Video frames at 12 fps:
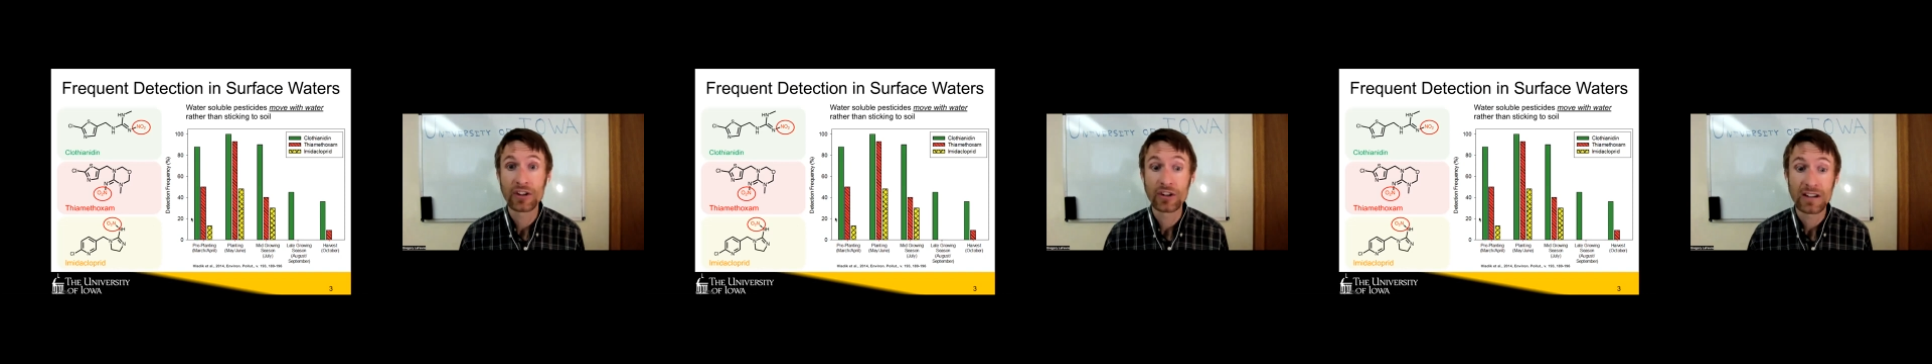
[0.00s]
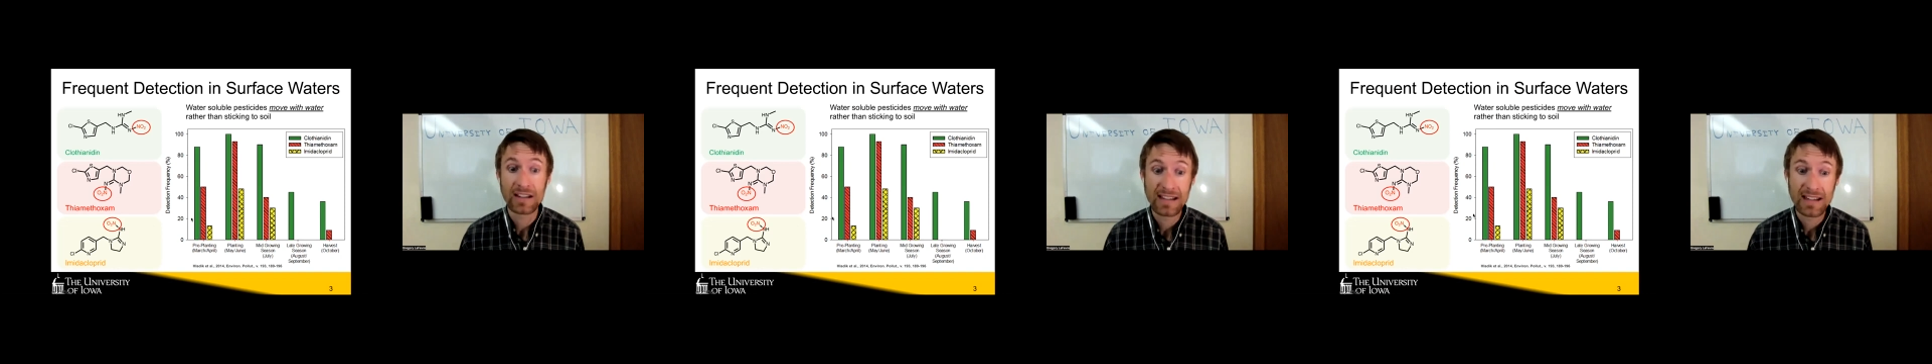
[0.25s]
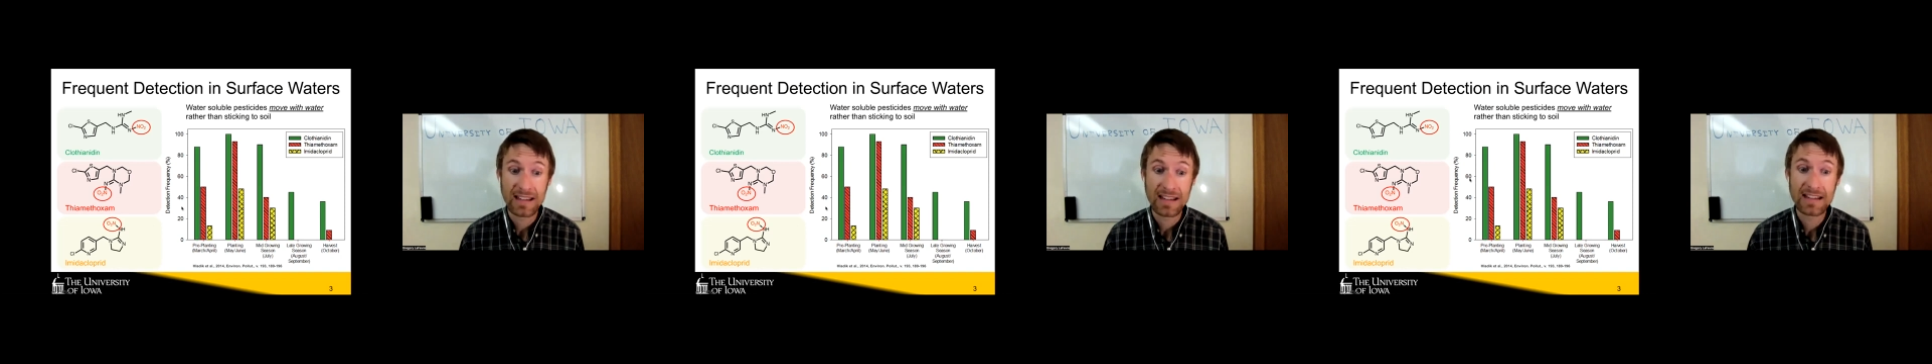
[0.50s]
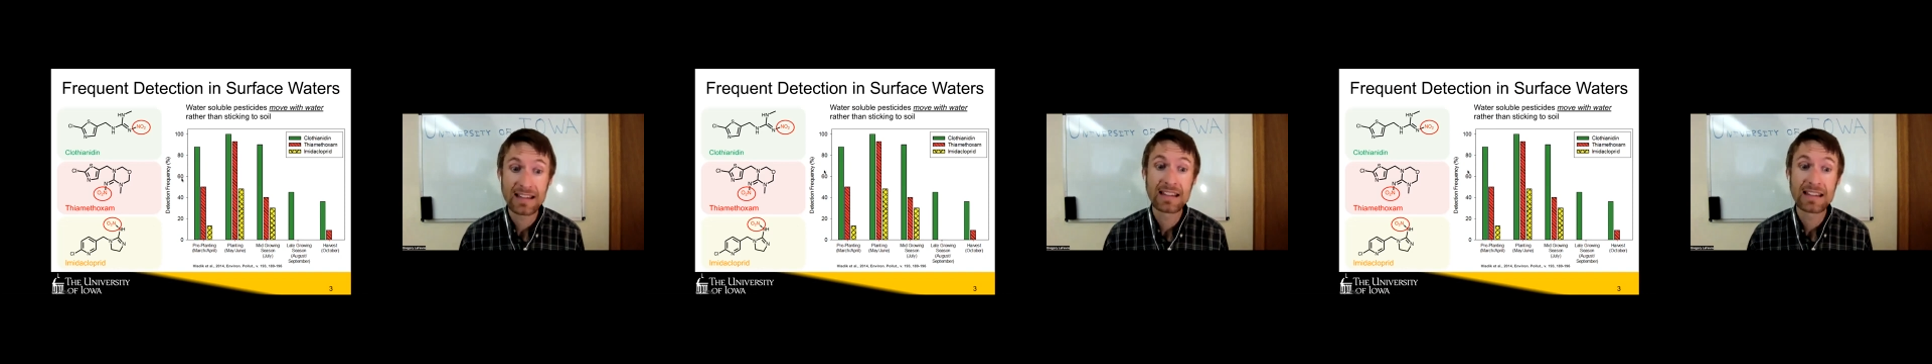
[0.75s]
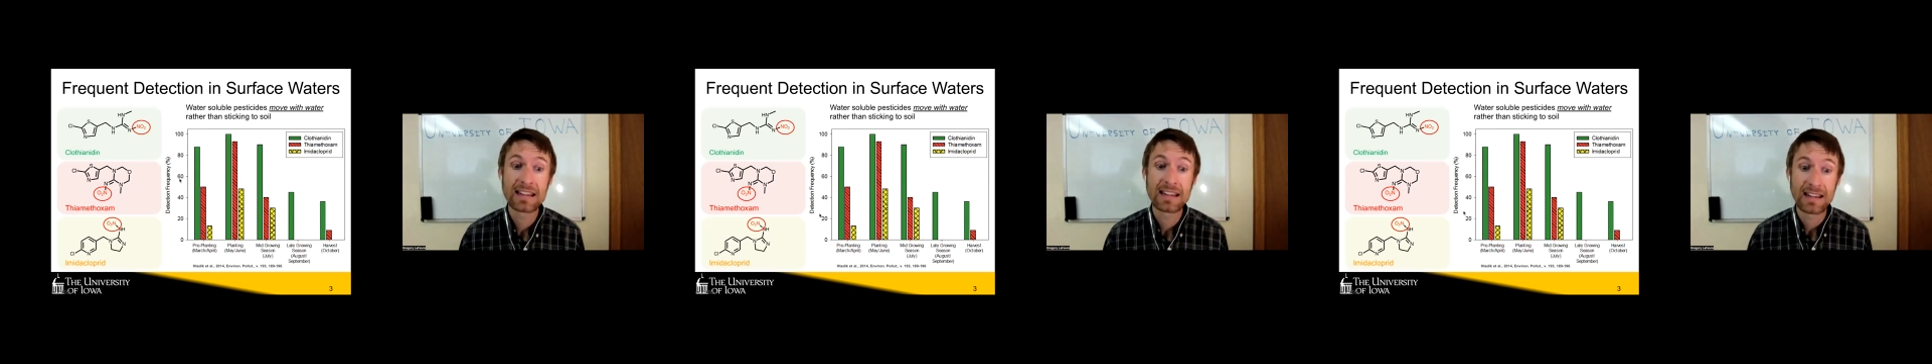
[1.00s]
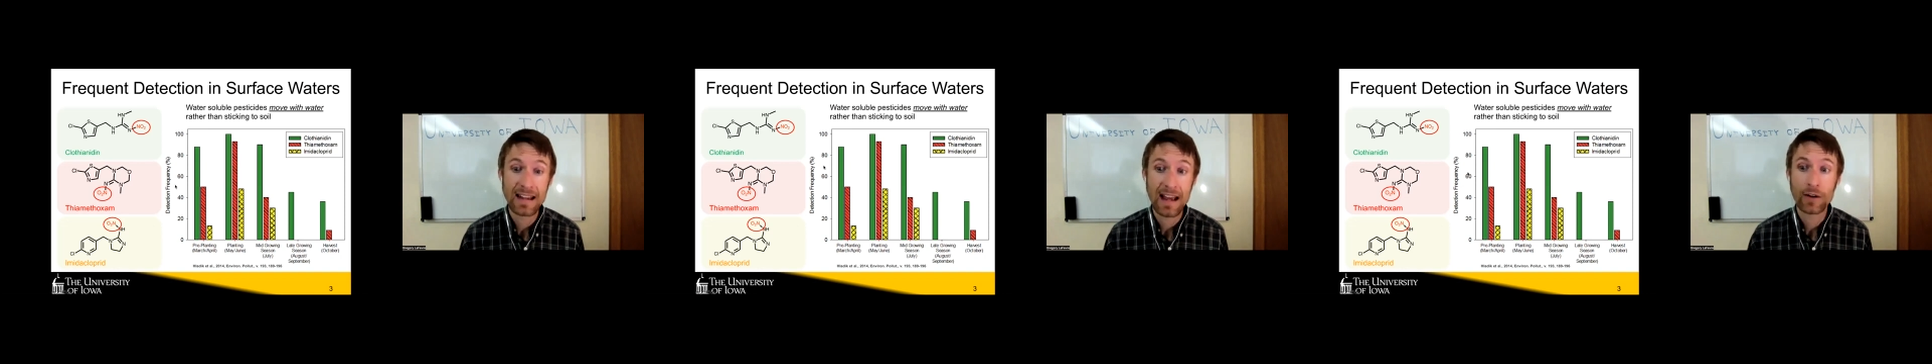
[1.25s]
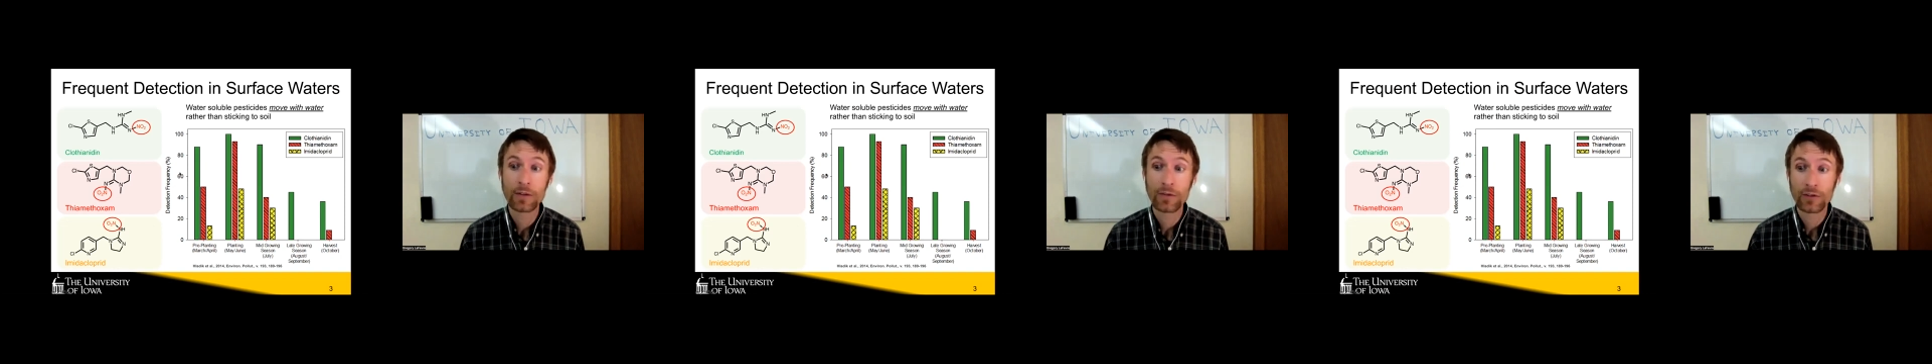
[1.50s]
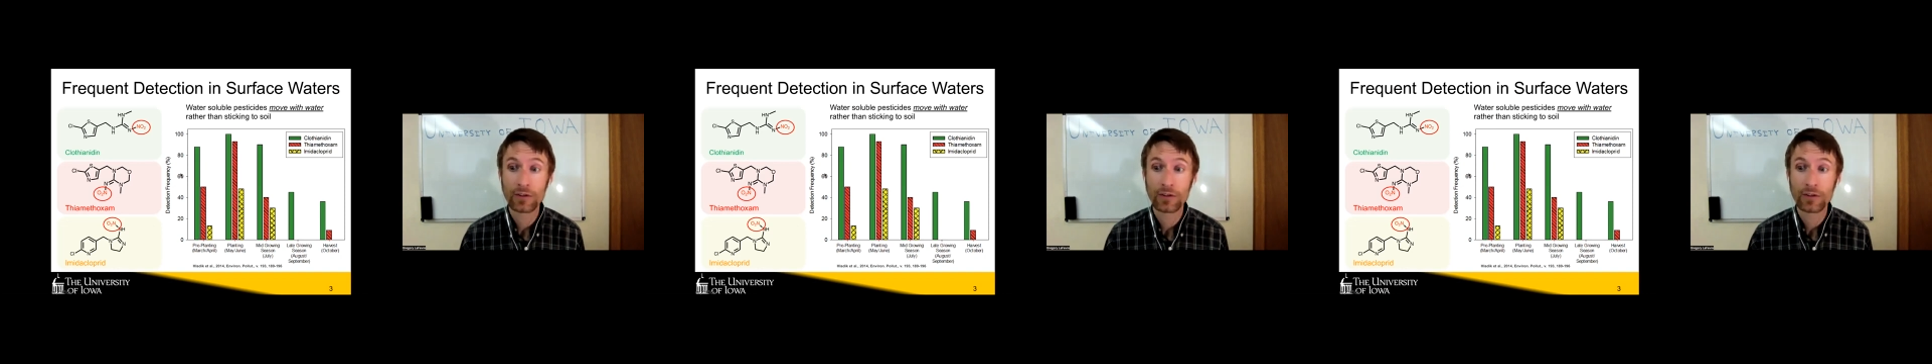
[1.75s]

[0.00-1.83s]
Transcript: and you could see this is the detection